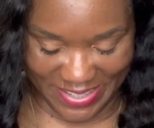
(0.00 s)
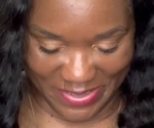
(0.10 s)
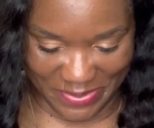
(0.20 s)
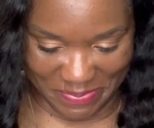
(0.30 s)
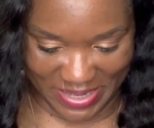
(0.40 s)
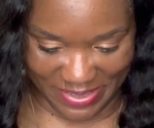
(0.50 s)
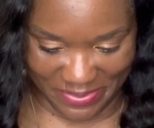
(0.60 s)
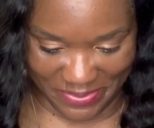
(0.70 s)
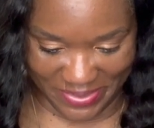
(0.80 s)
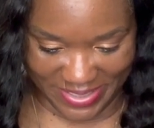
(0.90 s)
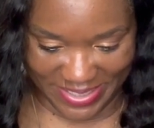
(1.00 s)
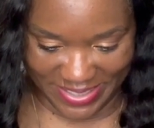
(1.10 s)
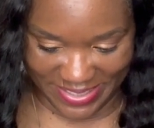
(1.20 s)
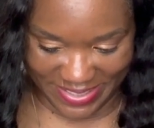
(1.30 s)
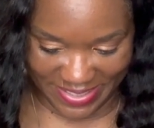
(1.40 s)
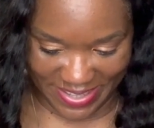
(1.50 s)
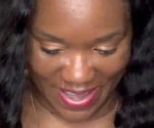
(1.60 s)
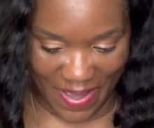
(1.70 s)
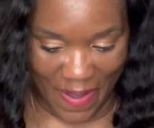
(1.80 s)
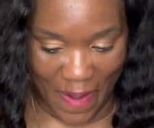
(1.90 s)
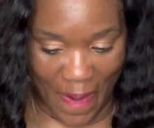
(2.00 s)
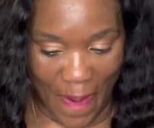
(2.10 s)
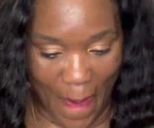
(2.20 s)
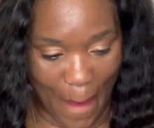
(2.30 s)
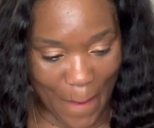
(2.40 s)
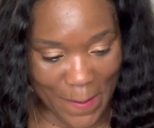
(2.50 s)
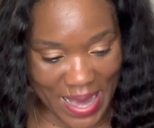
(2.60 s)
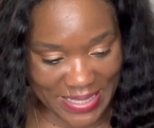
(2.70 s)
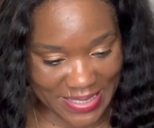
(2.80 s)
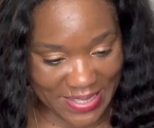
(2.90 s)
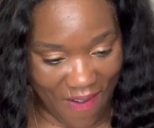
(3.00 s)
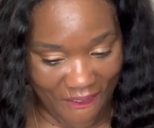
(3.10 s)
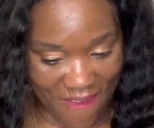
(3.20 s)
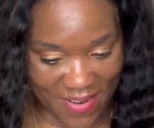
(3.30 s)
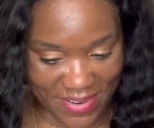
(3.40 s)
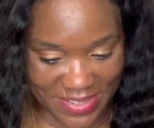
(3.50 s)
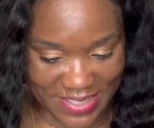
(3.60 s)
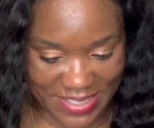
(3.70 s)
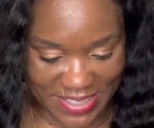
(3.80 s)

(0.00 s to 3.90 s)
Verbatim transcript: Oh my Lord. Oh my stars.